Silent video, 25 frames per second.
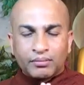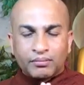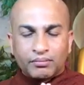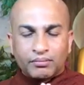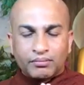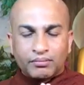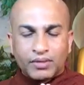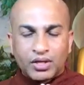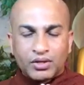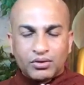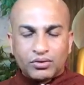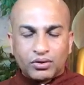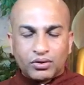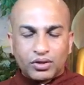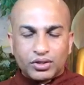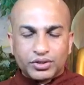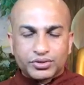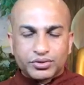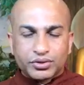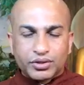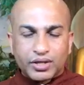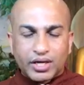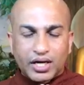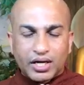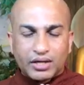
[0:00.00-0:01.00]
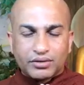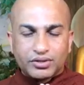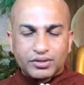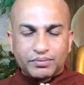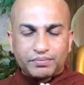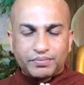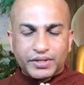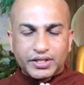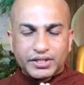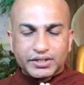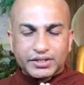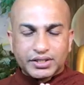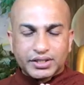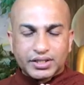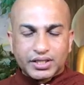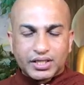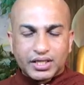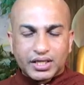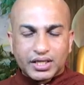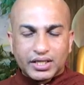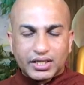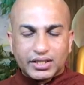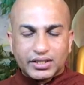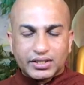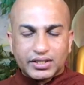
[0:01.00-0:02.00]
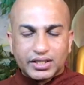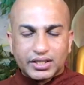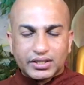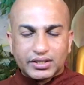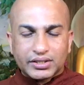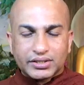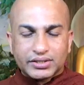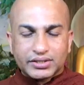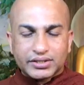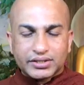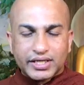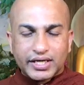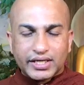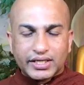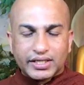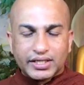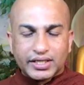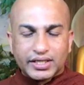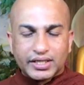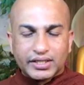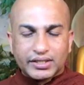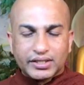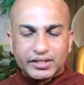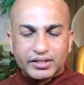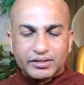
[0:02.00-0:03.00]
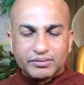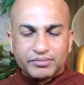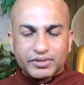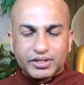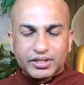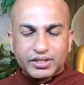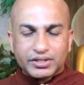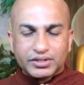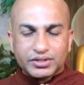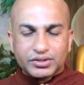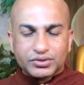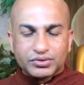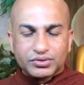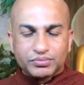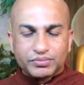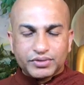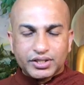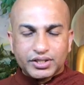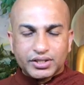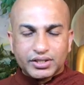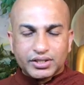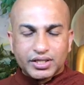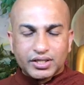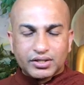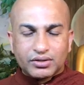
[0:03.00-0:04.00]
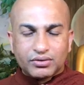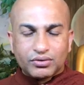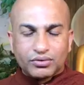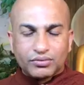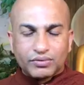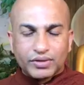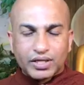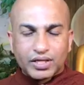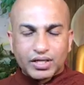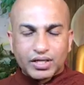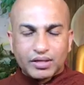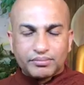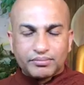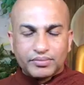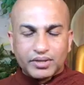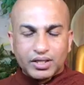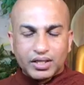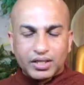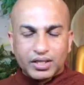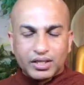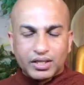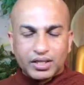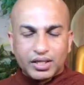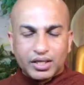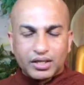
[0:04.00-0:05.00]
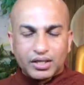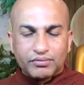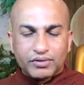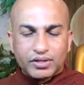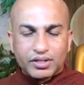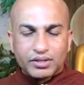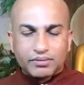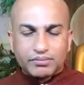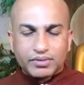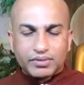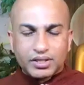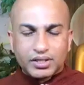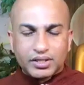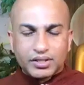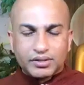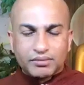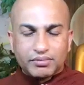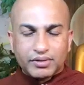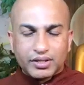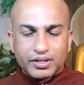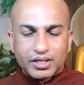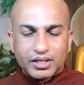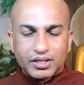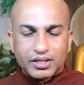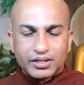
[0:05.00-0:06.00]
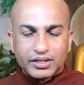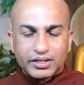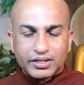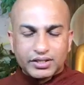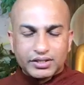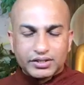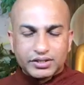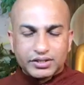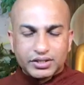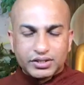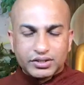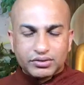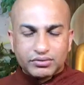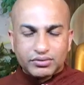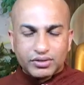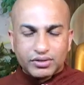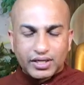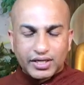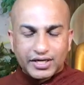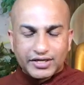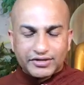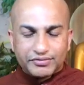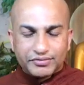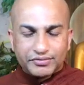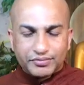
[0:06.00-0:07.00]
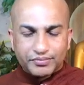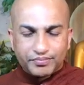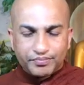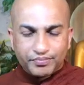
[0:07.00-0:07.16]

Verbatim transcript: May you also have the patient courage, understanding, and determination to meet and overcome inevitable difficulties in your life.